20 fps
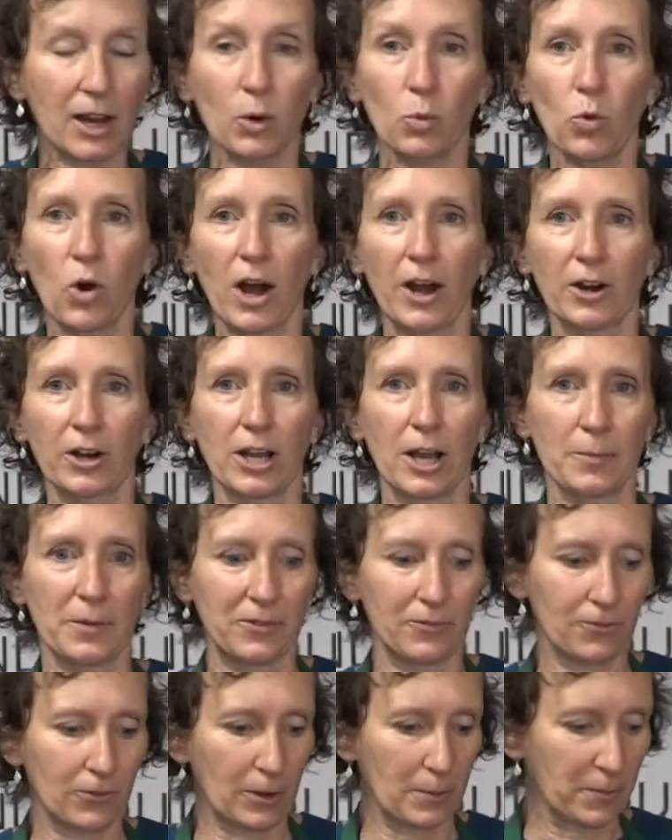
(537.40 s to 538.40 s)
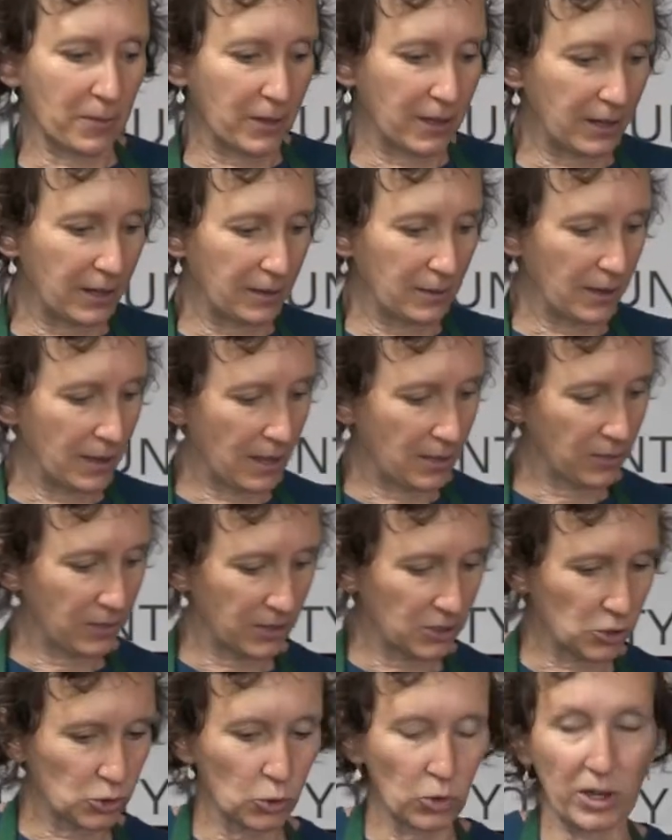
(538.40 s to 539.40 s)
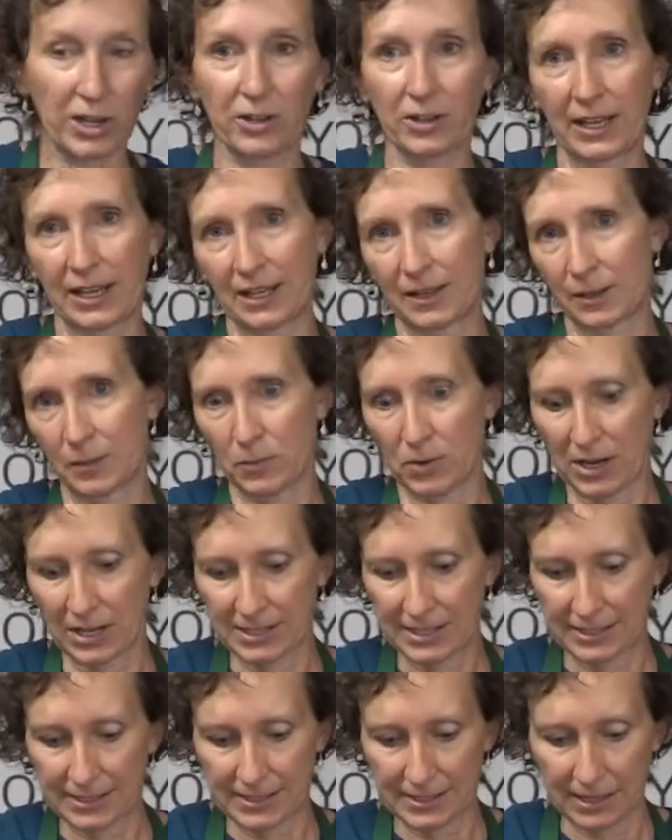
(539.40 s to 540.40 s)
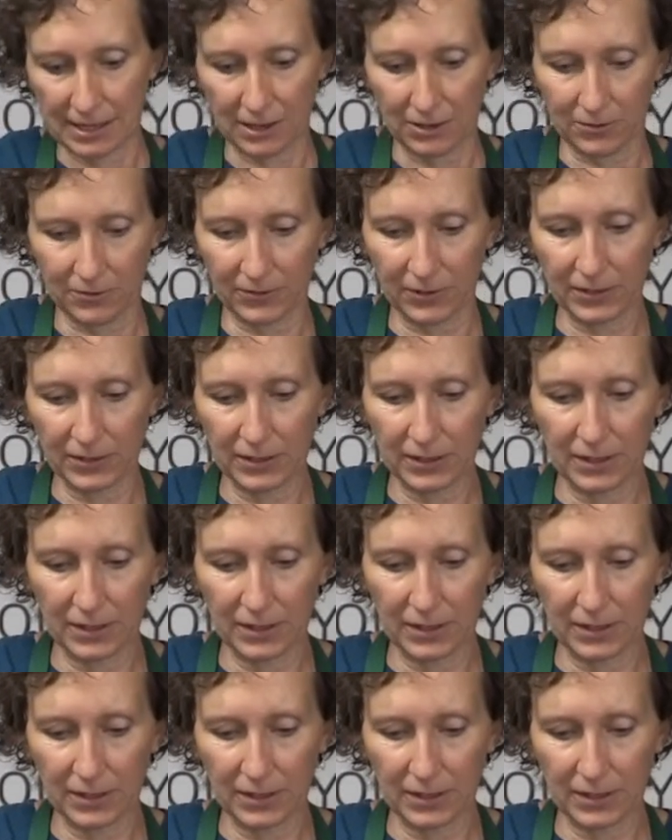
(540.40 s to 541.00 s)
water coming from the soil and the moss itself.